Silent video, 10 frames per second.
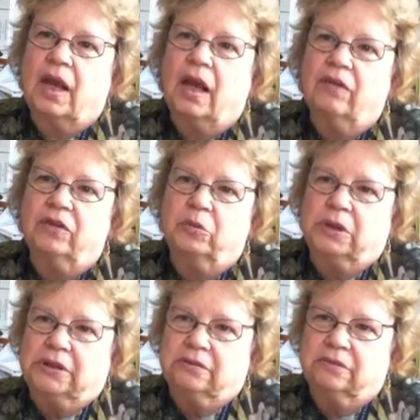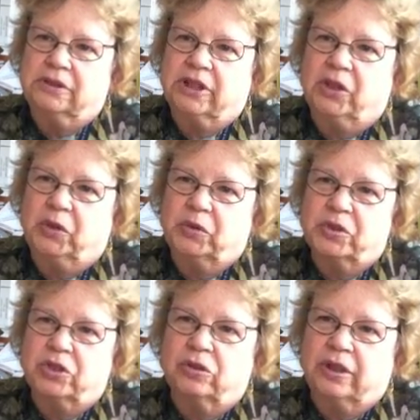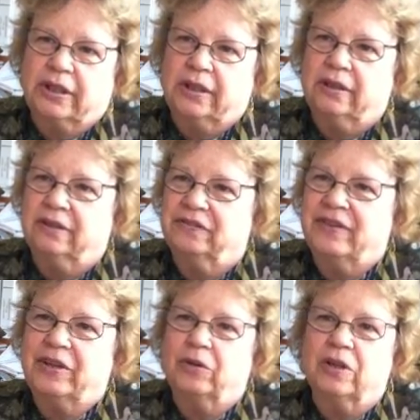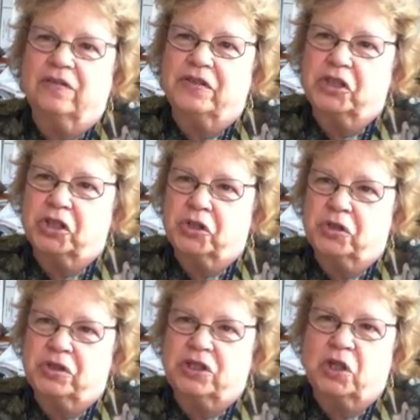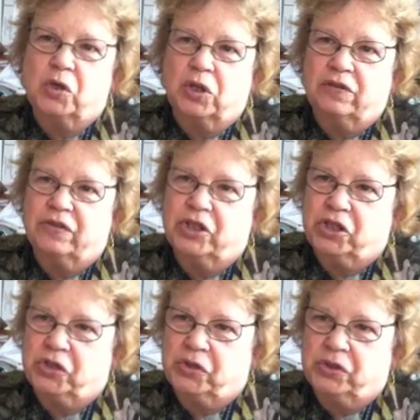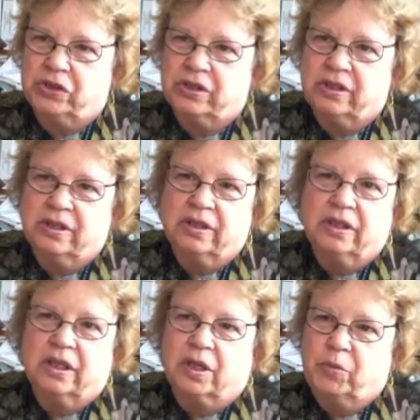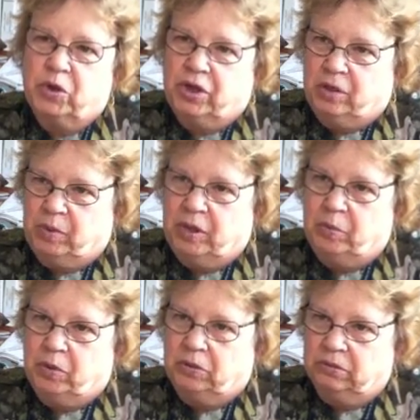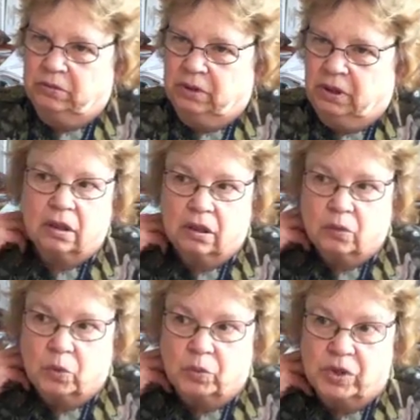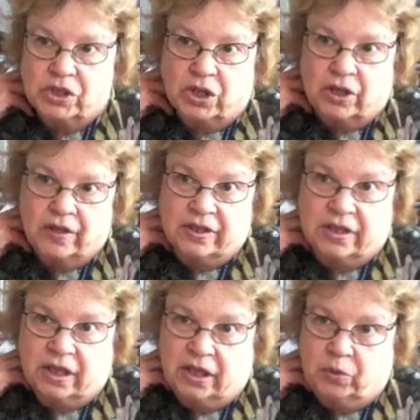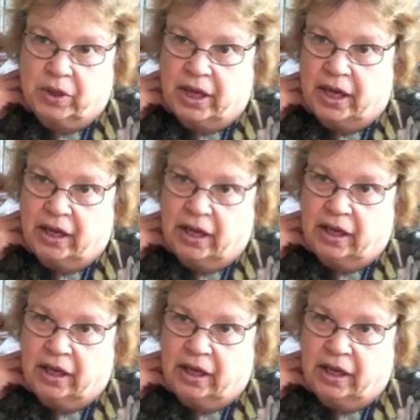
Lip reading: Everyone, so certainly federal officials, local officials, community people. When we started the study, we had